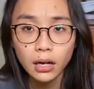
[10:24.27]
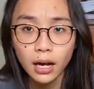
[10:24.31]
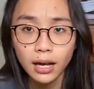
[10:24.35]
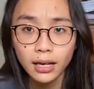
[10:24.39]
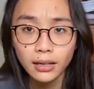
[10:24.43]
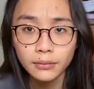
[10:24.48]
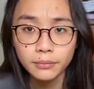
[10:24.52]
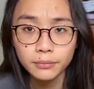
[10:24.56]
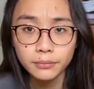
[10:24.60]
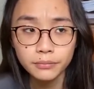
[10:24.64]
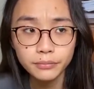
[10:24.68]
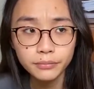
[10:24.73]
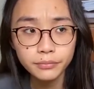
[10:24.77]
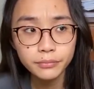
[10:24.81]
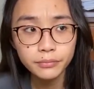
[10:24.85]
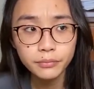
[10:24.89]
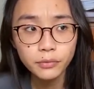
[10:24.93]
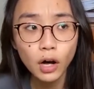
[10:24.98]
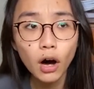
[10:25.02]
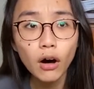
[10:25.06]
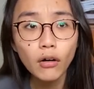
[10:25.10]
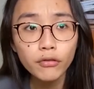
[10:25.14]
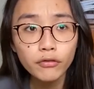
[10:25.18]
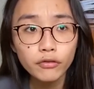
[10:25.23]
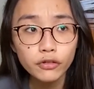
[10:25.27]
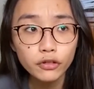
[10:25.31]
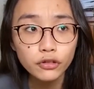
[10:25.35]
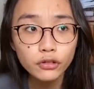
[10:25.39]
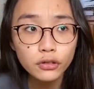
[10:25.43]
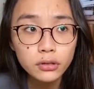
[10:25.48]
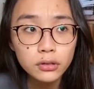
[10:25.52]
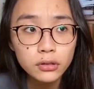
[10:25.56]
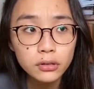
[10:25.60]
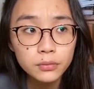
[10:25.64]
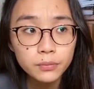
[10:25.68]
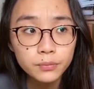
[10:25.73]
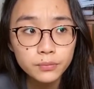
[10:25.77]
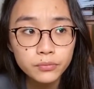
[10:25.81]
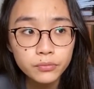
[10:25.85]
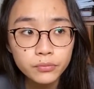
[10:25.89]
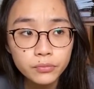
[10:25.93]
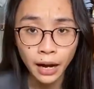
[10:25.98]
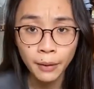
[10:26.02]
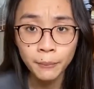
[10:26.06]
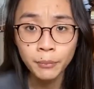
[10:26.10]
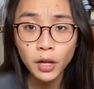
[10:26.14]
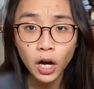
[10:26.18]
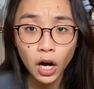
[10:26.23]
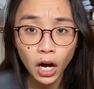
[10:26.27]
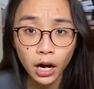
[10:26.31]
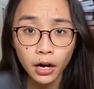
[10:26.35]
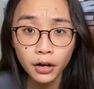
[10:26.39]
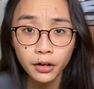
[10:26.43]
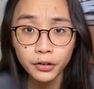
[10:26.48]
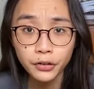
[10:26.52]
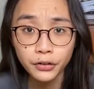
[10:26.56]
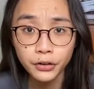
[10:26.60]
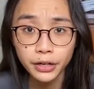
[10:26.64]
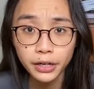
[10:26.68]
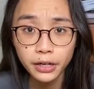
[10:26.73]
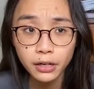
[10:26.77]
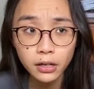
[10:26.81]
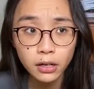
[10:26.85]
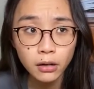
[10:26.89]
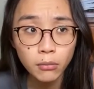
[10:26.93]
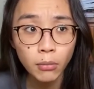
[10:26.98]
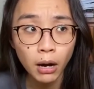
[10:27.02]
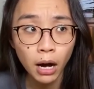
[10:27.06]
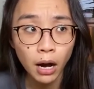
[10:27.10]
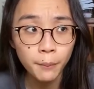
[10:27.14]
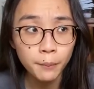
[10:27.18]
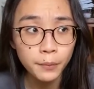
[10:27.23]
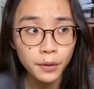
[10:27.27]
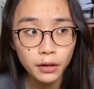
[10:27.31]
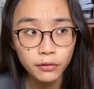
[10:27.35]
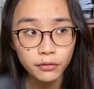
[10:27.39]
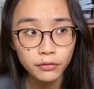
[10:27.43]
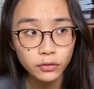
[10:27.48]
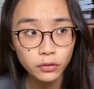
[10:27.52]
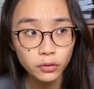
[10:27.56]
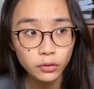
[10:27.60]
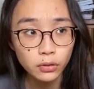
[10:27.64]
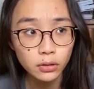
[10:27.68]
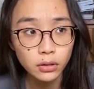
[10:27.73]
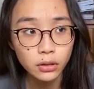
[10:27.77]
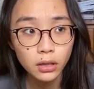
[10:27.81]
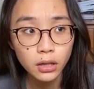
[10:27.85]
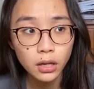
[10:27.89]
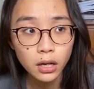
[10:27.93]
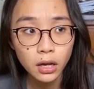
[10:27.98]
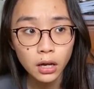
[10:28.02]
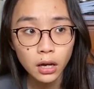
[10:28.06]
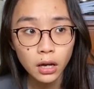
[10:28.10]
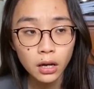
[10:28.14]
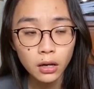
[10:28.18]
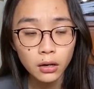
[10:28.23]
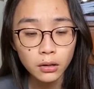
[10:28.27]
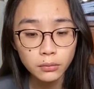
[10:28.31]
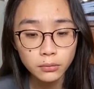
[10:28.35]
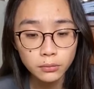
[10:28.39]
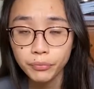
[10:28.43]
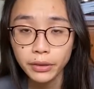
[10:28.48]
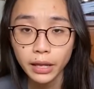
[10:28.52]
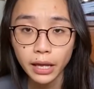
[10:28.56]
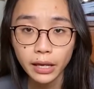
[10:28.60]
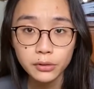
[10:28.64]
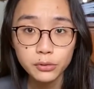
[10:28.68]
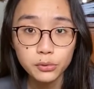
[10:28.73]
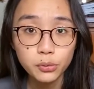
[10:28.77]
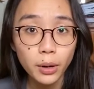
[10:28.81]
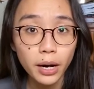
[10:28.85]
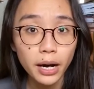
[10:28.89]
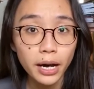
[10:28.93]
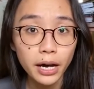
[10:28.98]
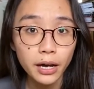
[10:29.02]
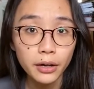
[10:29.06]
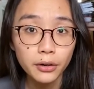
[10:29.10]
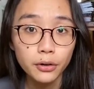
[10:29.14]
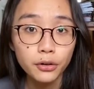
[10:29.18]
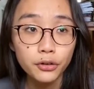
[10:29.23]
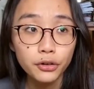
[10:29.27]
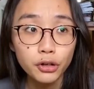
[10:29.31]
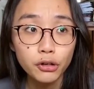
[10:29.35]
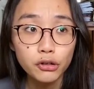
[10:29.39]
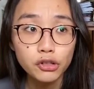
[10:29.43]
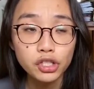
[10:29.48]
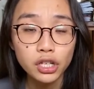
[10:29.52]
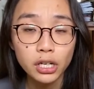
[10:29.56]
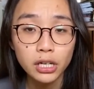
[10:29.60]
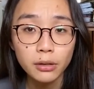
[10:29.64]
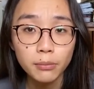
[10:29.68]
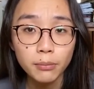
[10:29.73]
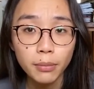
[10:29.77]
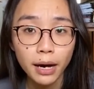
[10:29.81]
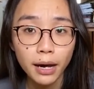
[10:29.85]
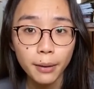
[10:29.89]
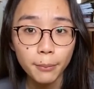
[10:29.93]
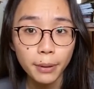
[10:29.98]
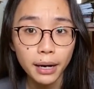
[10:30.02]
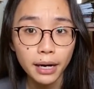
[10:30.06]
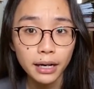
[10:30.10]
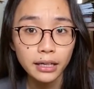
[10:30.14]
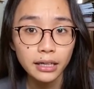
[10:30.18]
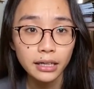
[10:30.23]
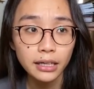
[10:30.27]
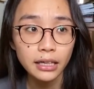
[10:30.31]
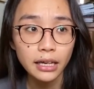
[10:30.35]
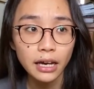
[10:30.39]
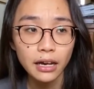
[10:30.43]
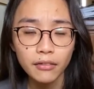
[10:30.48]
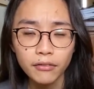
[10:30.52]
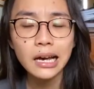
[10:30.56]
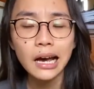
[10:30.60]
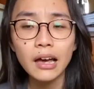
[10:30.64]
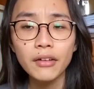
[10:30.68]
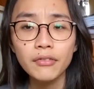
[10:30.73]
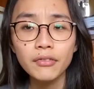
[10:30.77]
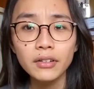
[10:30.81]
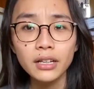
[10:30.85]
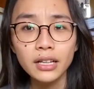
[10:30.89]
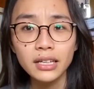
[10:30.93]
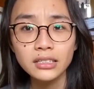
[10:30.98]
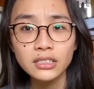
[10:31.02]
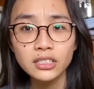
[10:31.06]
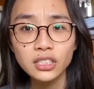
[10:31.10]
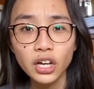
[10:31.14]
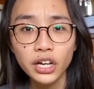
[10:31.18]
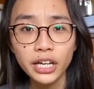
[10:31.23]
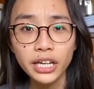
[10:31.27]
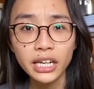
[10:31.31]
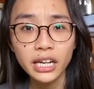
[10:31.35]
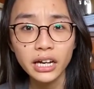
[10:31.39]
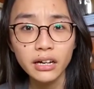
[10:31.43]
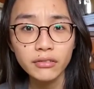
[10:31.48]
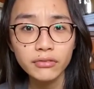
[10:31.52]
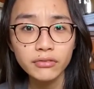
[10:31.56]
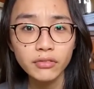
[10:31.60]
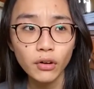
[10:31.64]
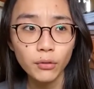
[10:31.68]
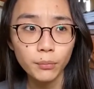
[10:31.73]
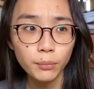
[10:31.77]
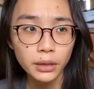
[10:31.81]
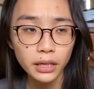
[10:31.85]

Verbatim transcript: I'm not full I'm not hungry but I'm not full that's why I don't usually buy maki I, I feel like it's not enough for